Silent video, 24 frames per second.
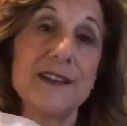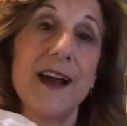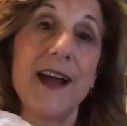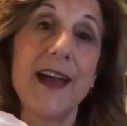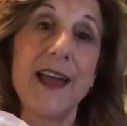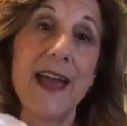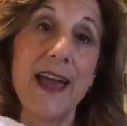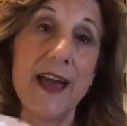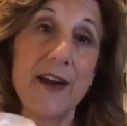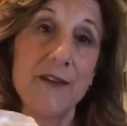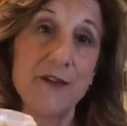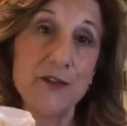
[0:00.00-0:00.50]
I
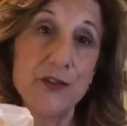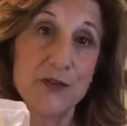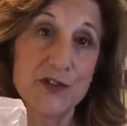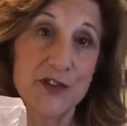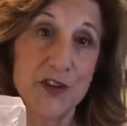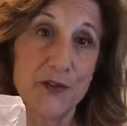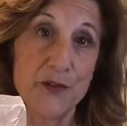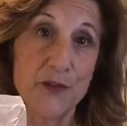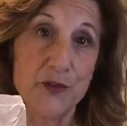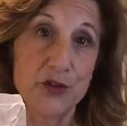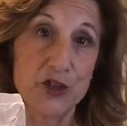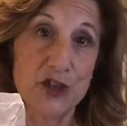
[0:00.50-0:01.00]
have used
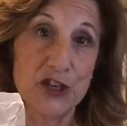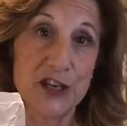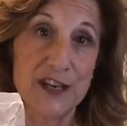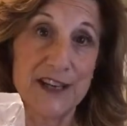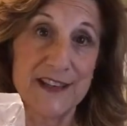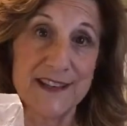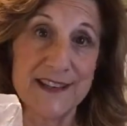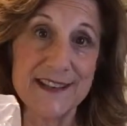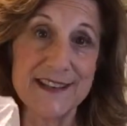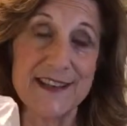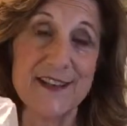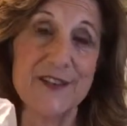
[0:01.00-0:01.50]
other
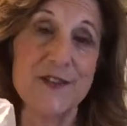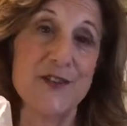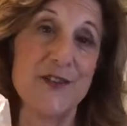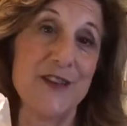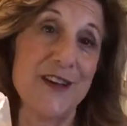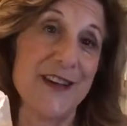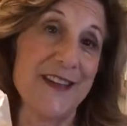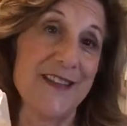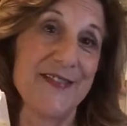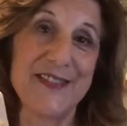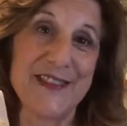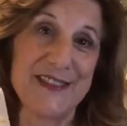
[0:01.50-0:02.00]
cheeses
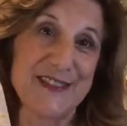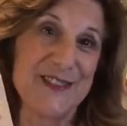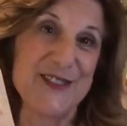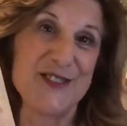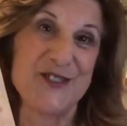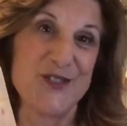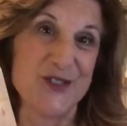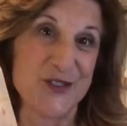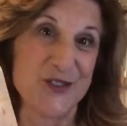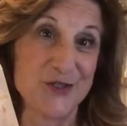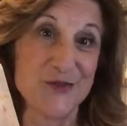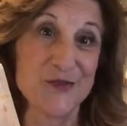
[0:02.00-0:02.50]
and this
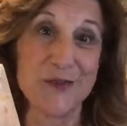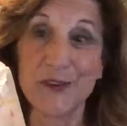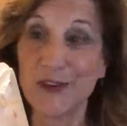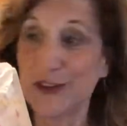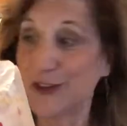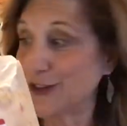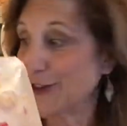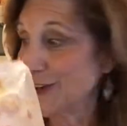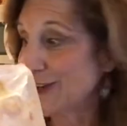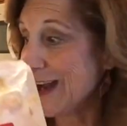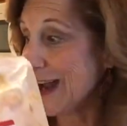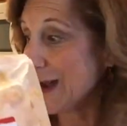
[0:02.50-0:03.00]
is just really good.